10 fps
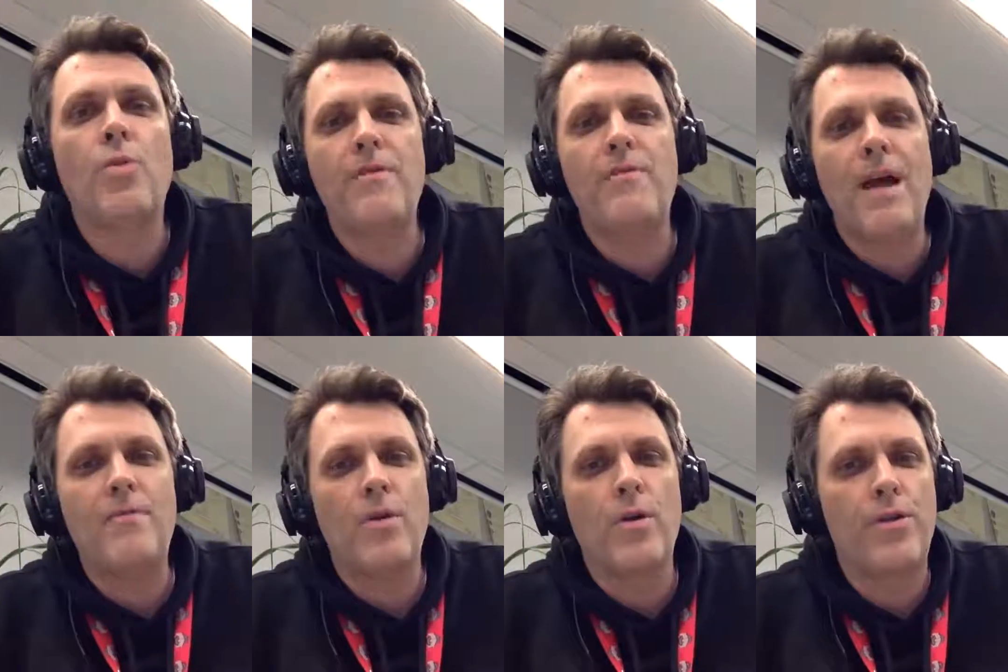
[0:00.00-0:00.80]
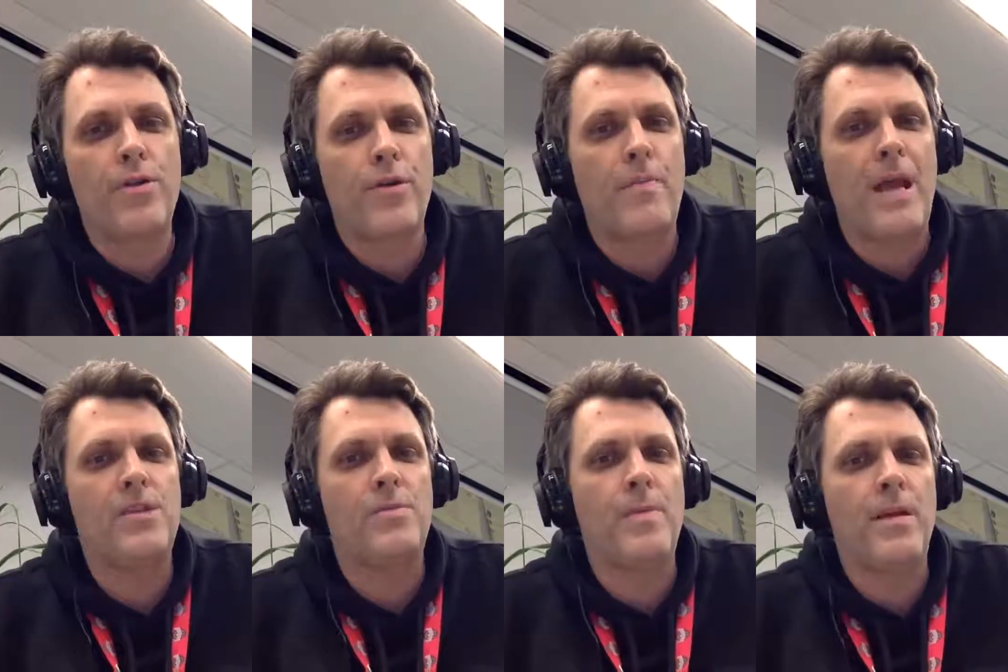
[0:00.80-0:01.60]
a 25-year-old third
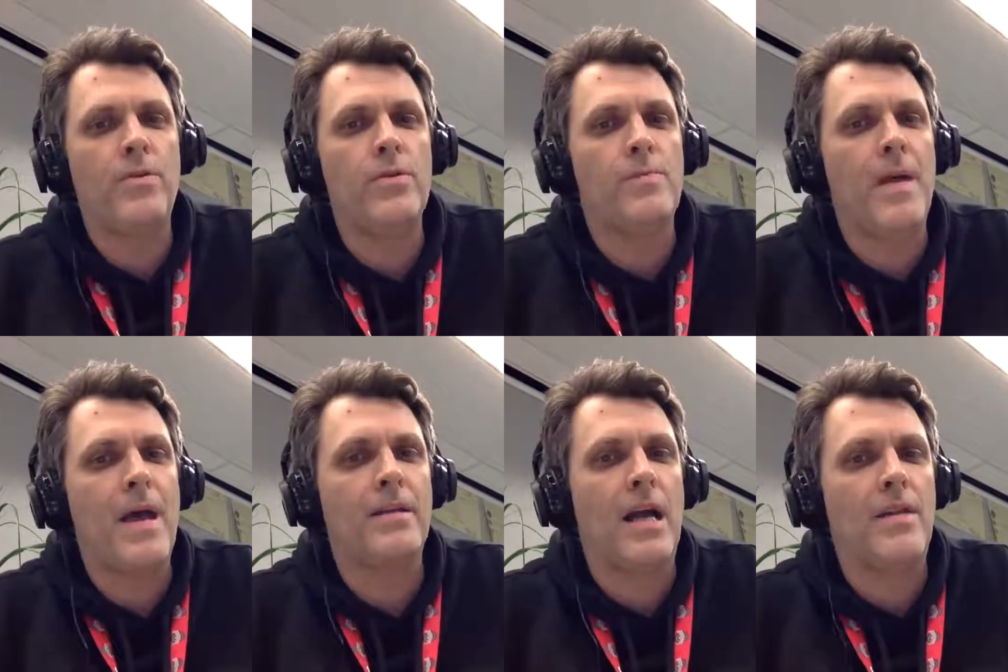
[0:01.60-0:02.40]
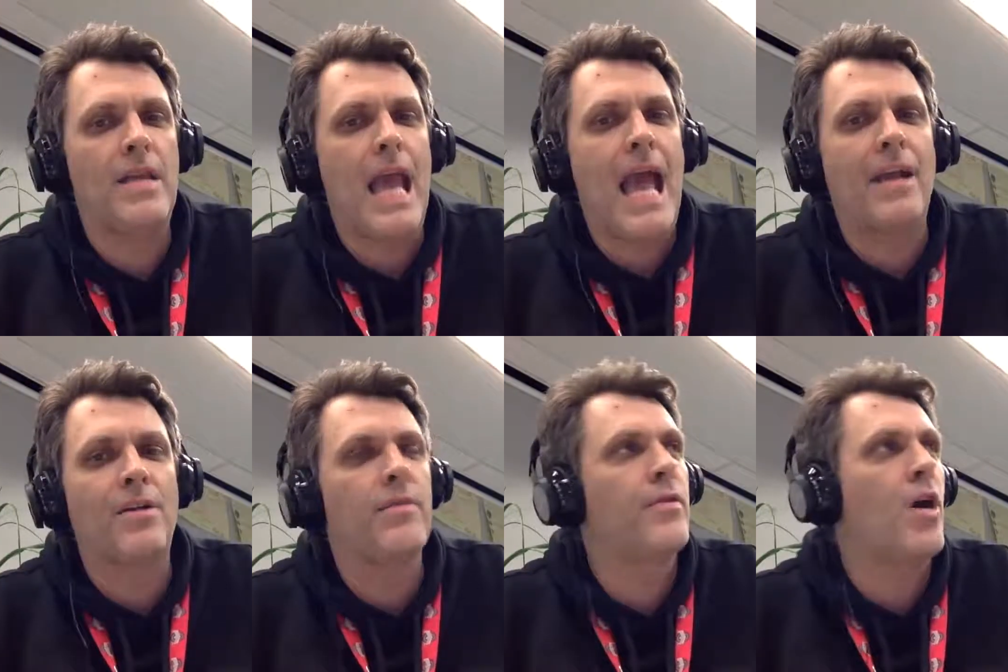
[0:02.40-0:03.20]
baseman who's been kind of the
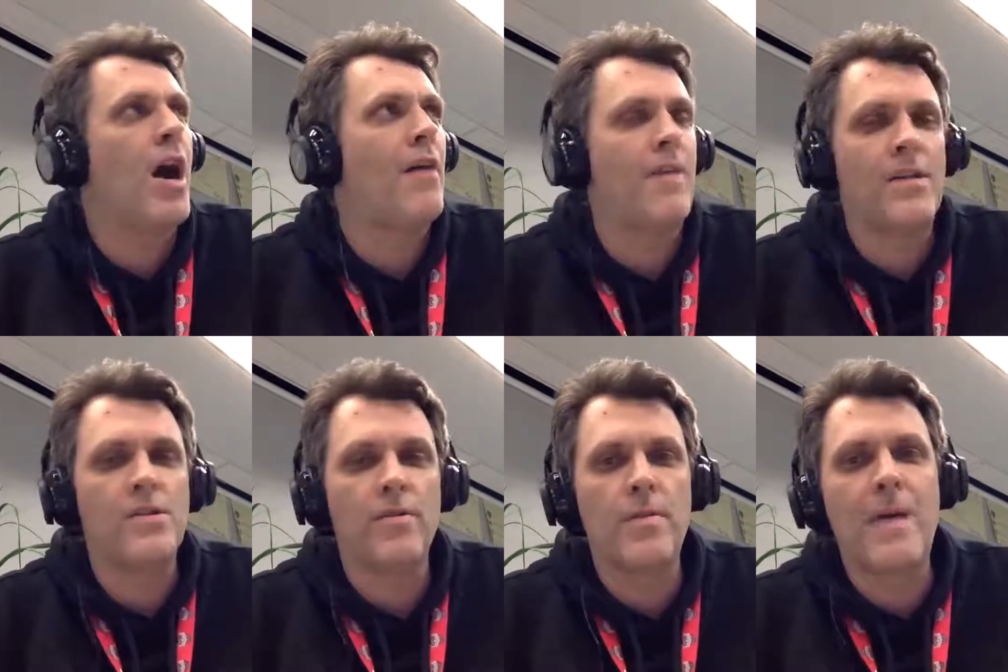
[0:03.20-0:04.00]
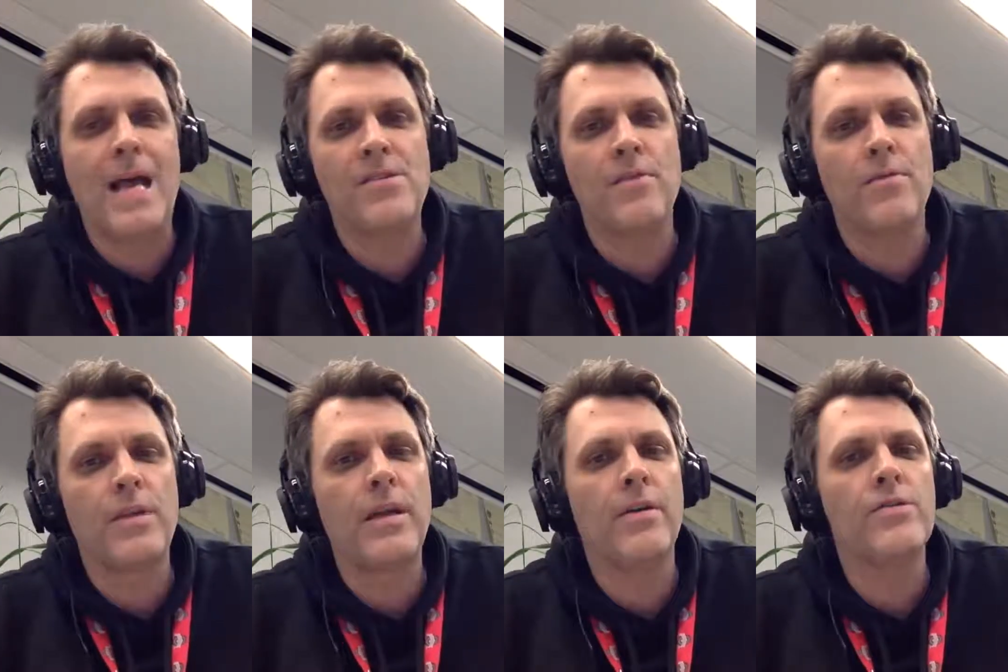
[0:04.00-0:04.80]
anchor of your offense over the past
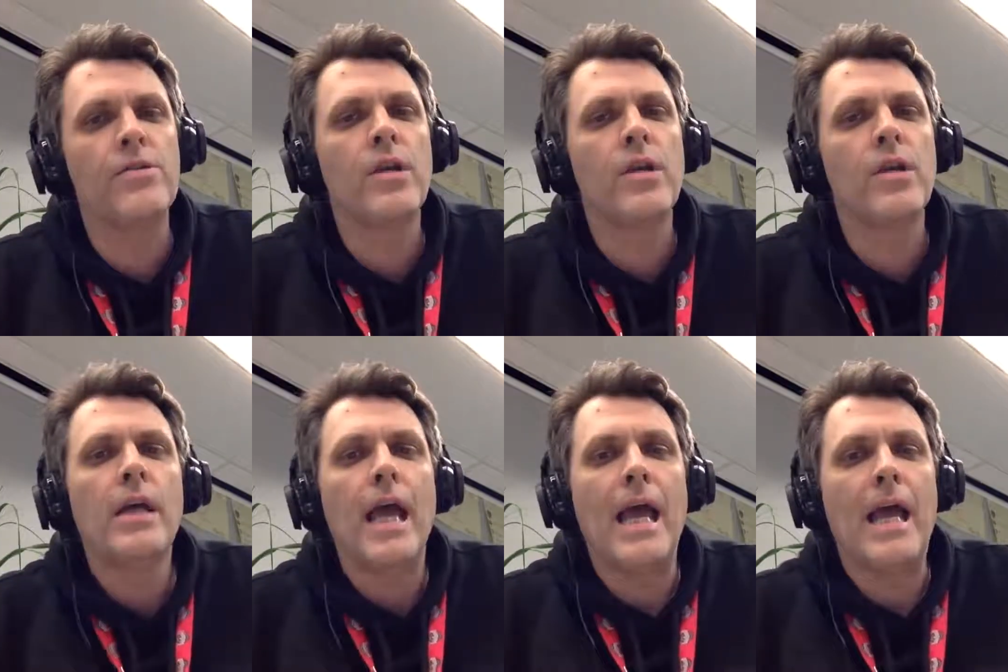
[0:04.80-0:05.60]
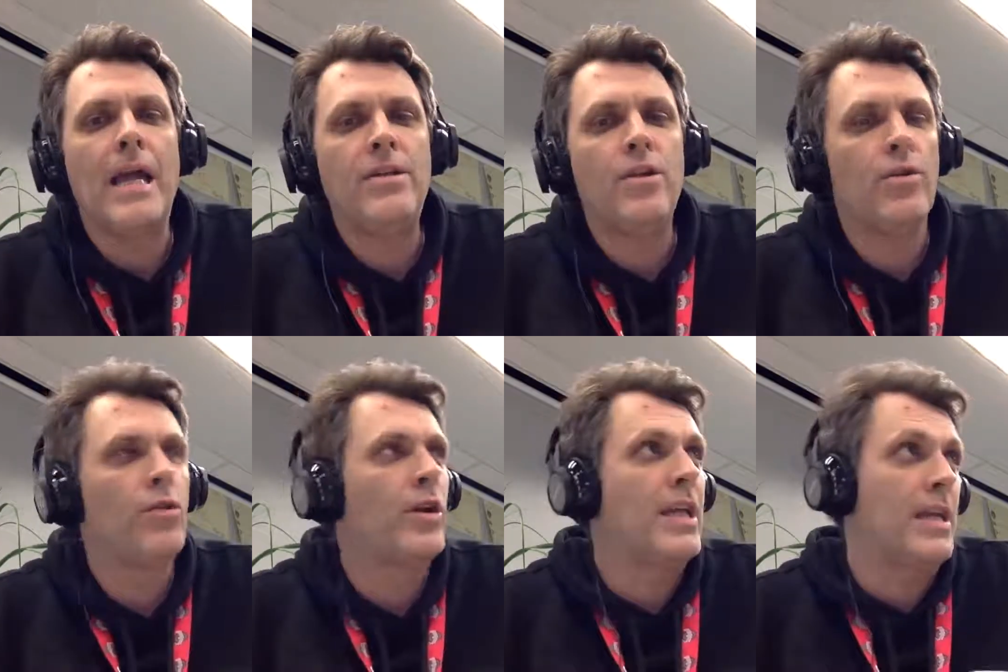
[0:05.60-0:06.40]
several years, and
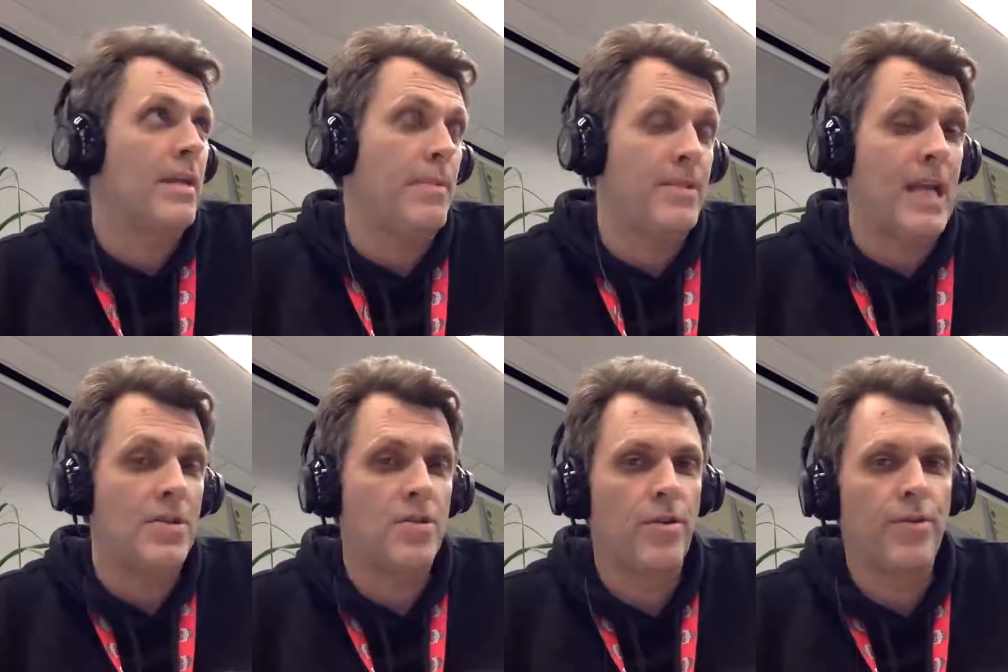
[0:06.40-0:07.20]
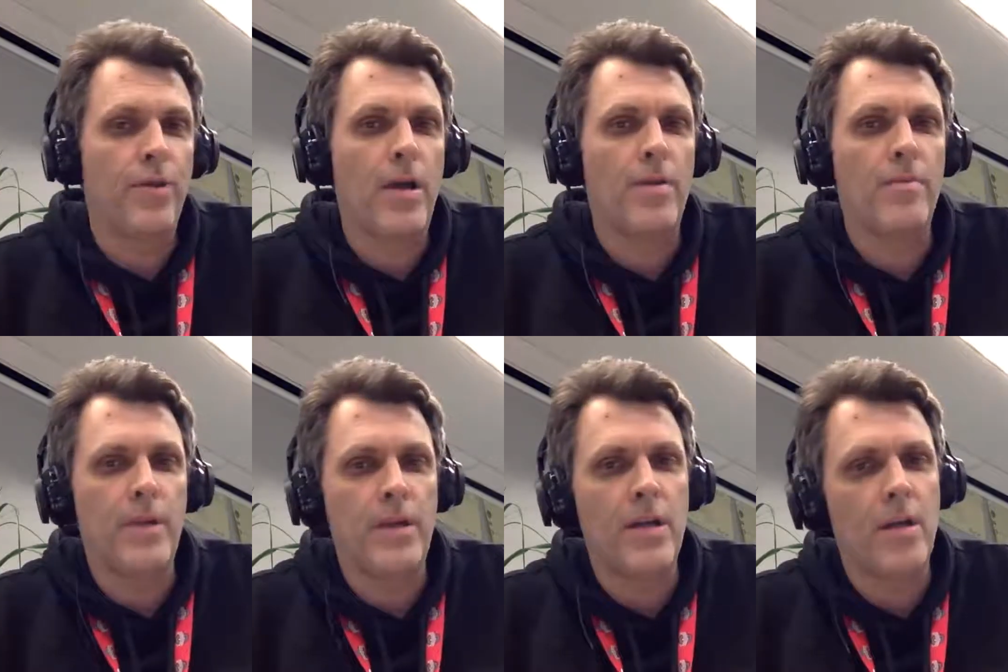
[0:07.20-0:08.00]
you're looking at a potential $300
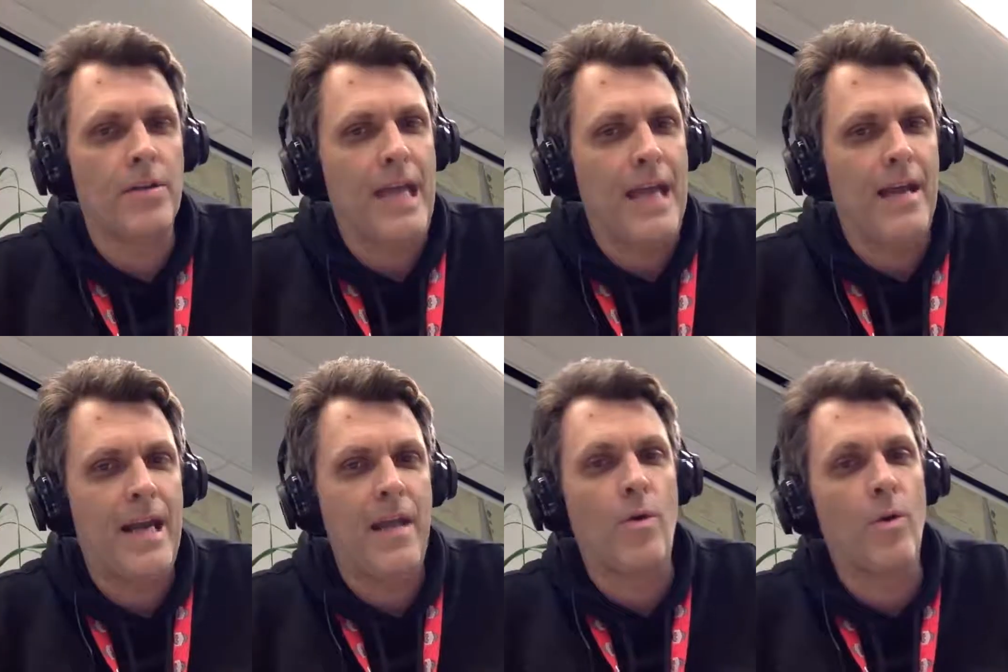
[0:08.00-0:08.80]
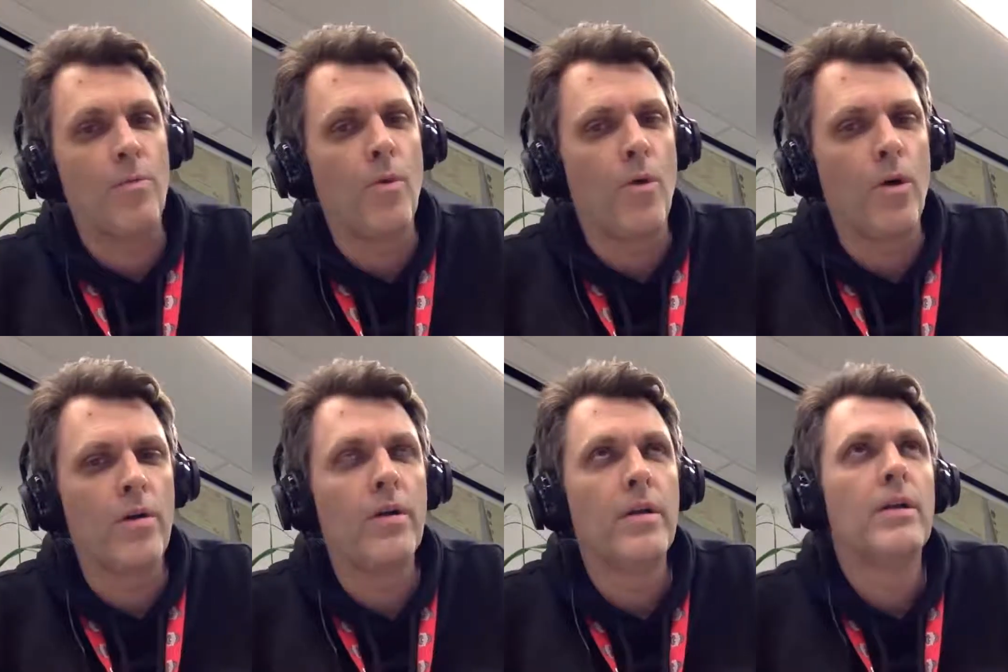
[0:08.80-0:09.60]
million candidate or
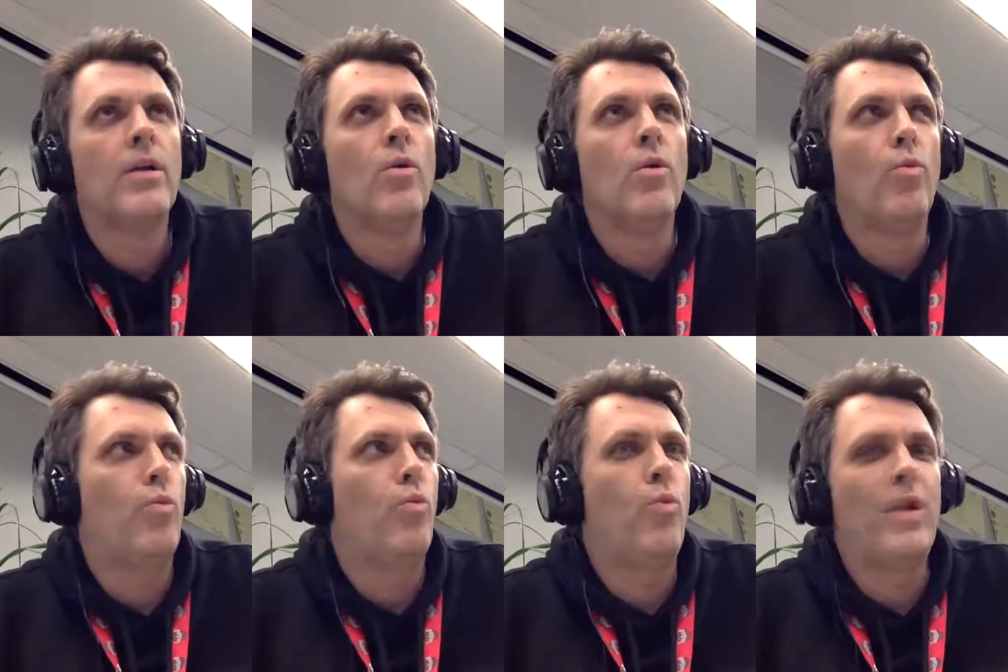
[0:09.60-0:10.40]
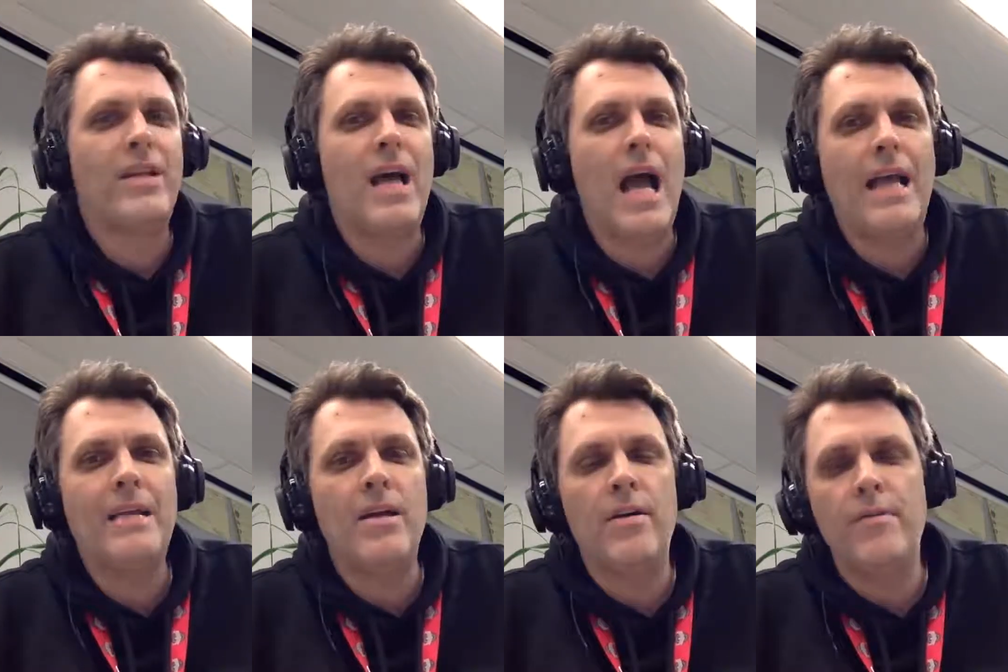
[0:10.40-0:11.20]
more,
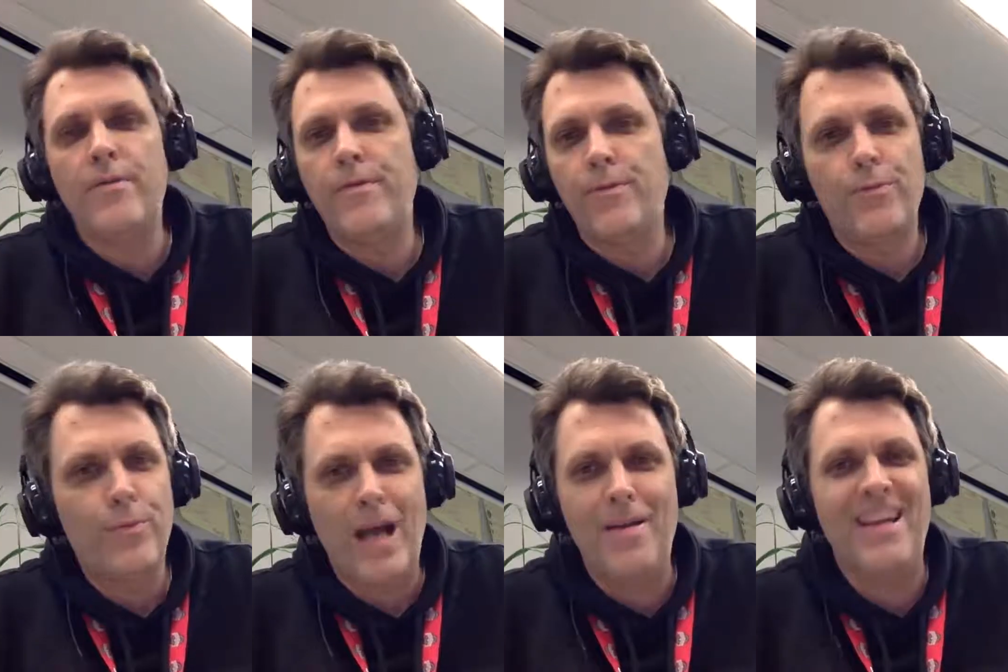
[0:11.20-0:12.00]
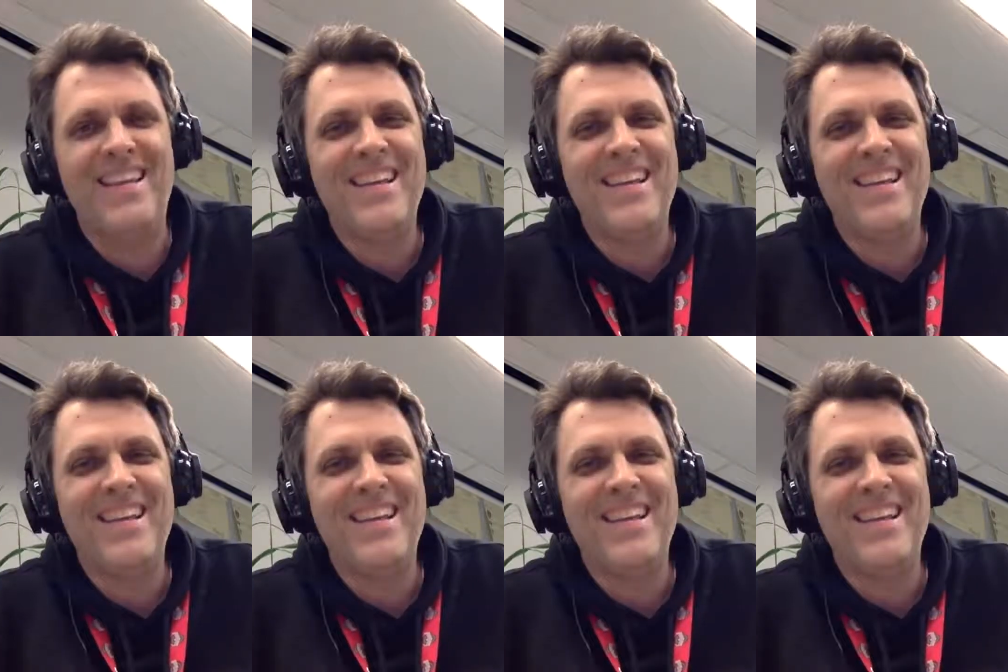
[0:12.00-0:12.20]
what kind of